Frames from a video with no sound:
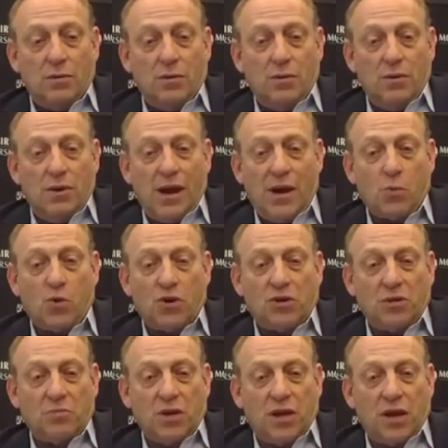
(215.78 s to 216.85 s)
network
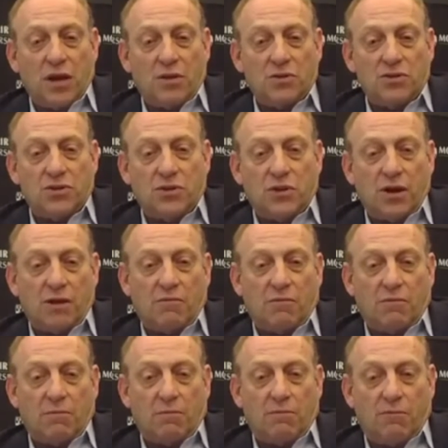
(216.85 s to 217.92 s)
them together so that
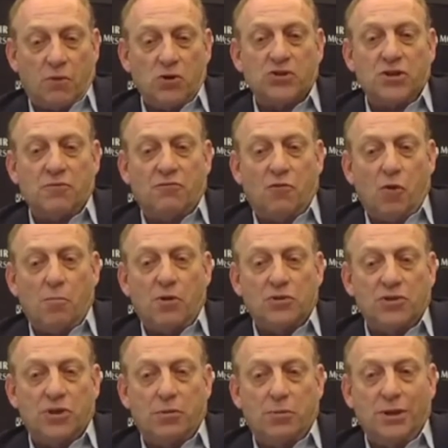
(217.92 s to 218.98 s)
first and
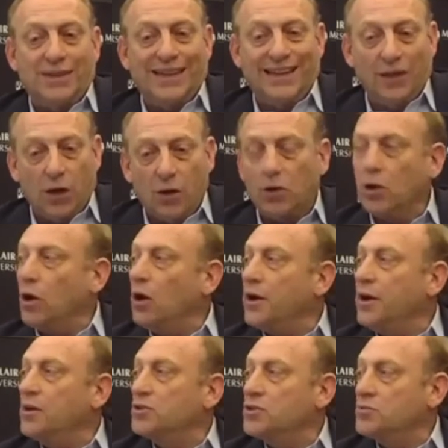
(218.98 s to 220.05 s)
foremost they're building local
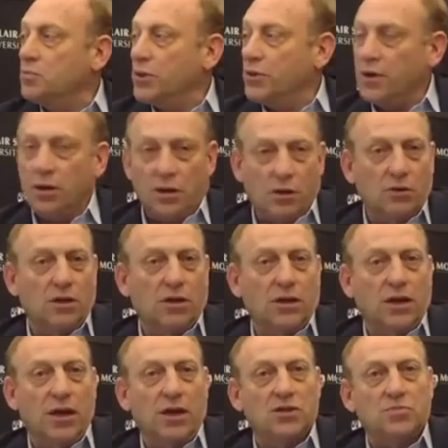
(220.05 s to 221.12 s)
audience with their local
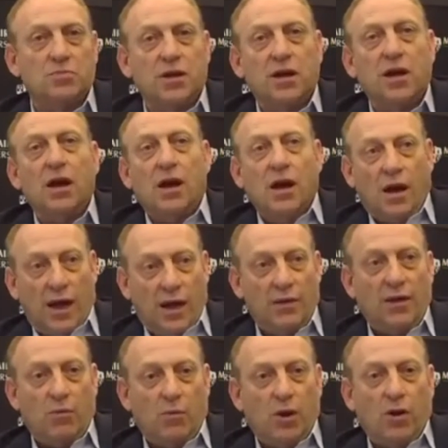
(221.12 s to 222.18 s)
engagement, and
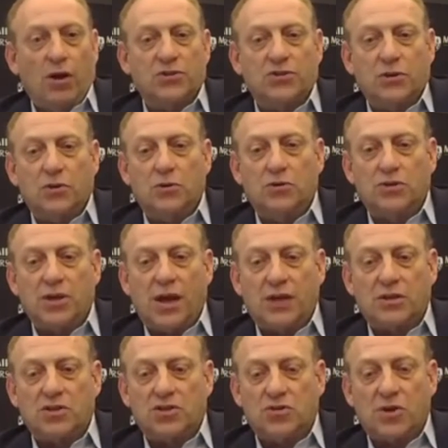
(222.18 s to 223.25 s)
that we also use that
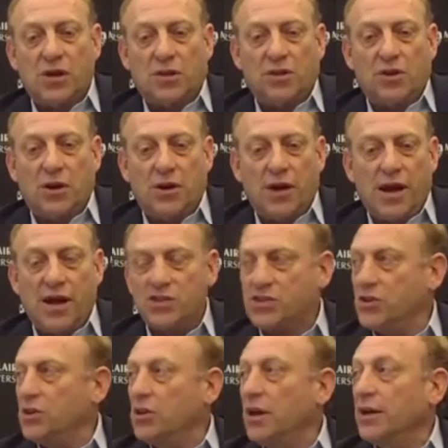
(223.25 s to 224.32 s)
to strengthen our
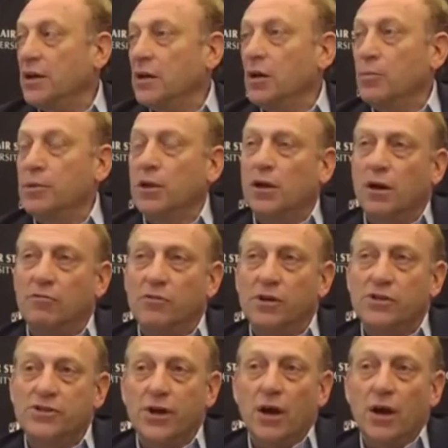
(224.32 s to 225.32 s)
national and global coverage,